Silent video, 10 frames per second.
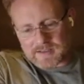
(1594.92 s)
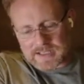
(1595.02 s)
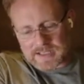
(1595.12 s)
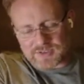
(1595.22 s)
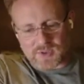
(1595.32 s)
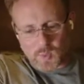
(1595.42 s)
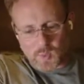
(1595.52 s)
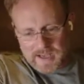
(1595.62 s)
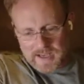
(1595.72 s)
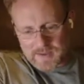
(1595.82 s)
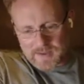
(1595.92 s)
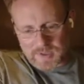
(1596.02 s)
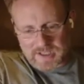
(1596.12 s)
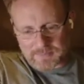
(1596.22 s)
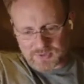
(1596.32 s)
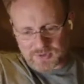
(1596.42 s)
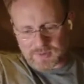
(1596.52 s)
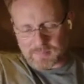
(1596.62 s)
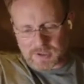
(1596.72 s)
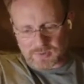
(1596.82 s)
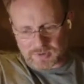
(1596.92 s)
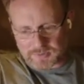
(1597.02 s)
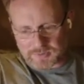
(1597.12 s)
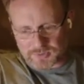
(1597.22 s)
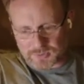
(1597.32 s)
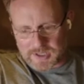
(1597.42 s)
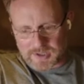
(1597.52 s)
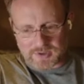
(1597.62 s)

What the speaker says: gets in the way when it comes to microservices, right?